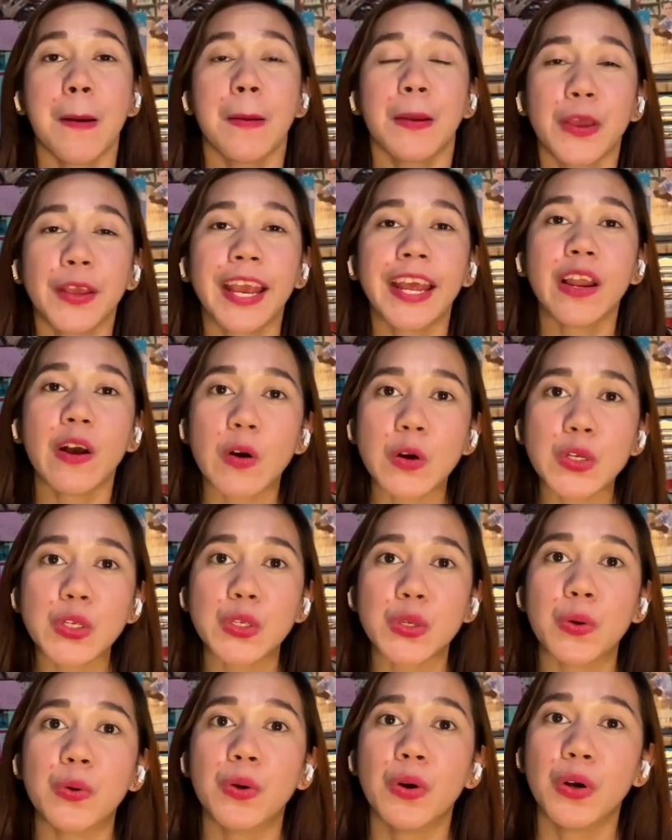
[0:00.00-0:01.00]
You can
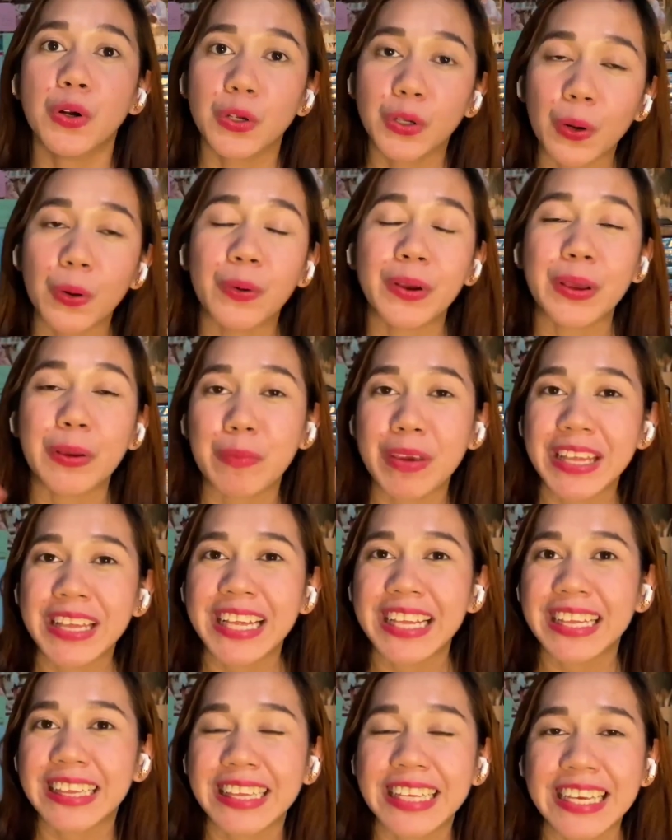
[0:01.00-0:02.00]
also go
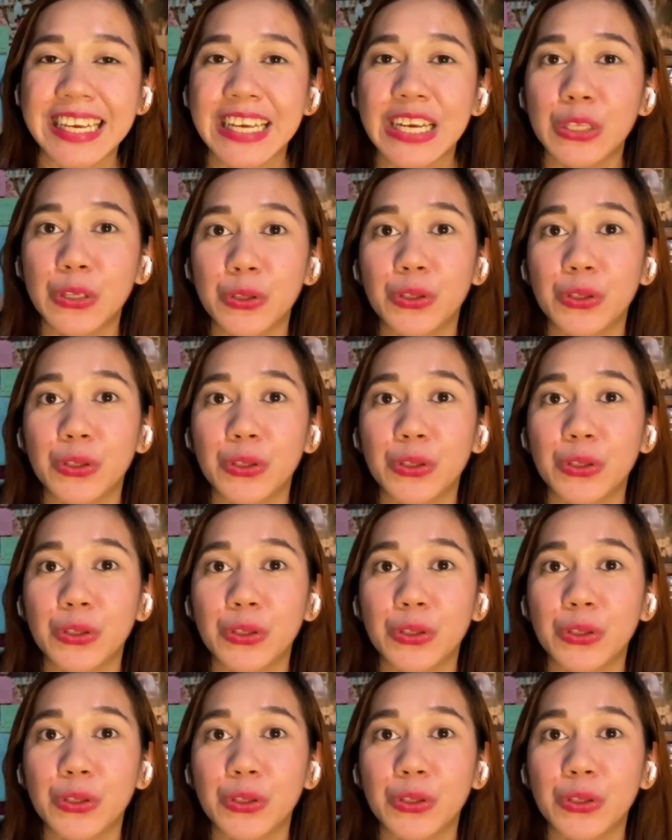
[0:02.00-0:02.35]
immediately